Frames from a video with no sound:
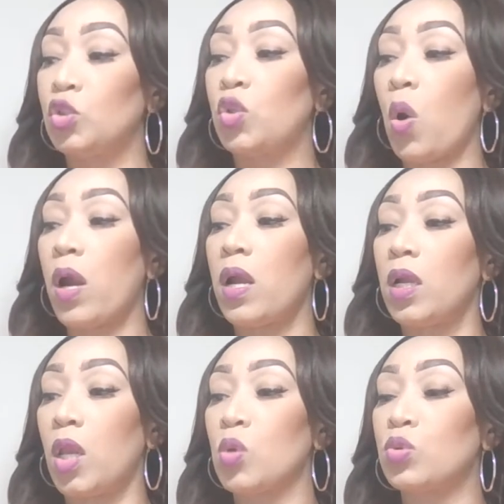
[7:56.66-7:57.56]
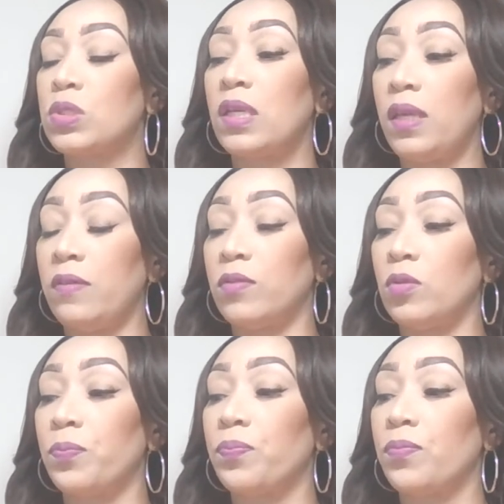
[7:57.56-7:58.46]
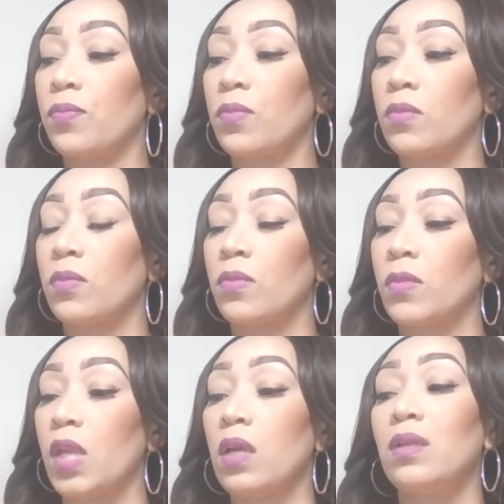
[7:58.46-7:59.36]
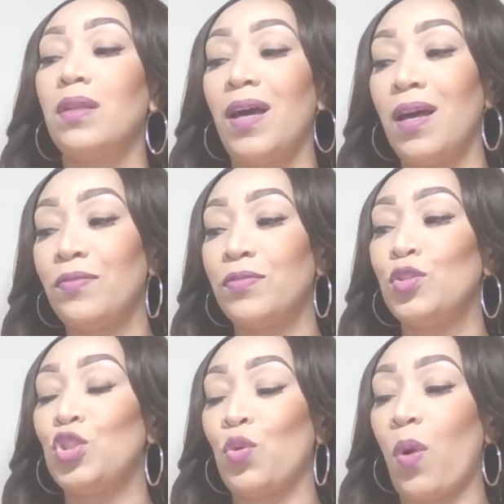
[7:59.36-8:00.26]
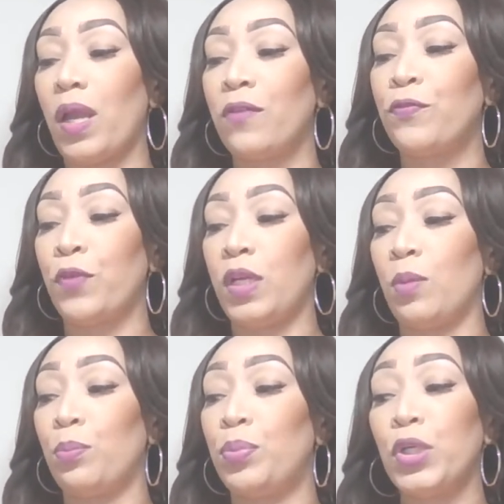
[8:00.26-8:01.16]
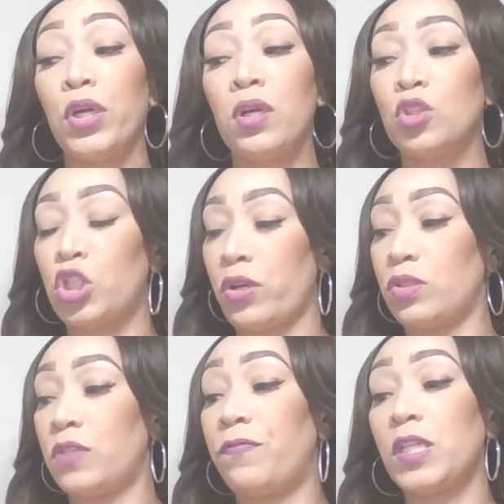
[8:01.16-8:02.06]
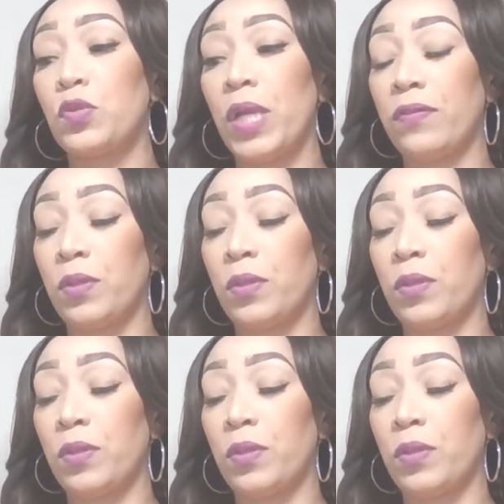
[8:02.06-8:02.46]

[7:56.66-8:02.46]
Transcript: Door closed to evil. Love, joy, freedom, pure church, victory